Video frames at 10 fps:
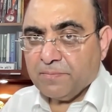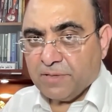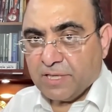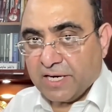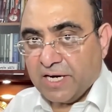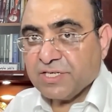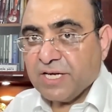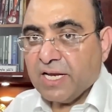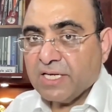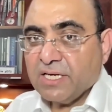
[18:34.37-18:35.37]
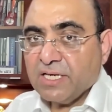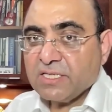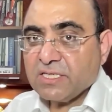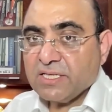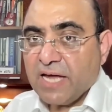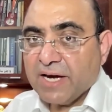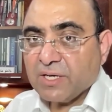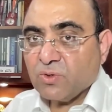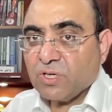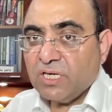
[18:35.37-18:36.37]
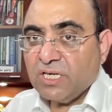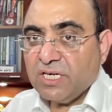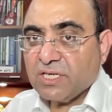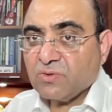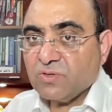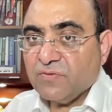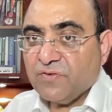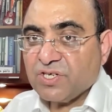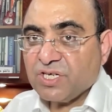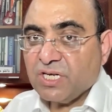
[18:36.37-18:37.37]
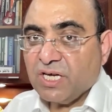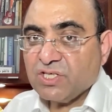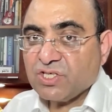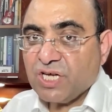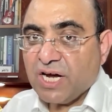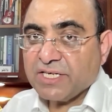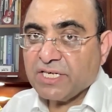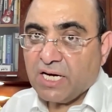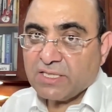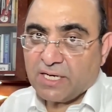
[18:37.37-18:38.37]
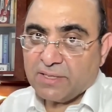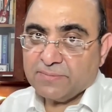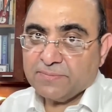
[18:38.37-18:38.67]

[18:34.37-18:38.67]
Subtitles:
The great challenge is that could lead to division inside Gaza.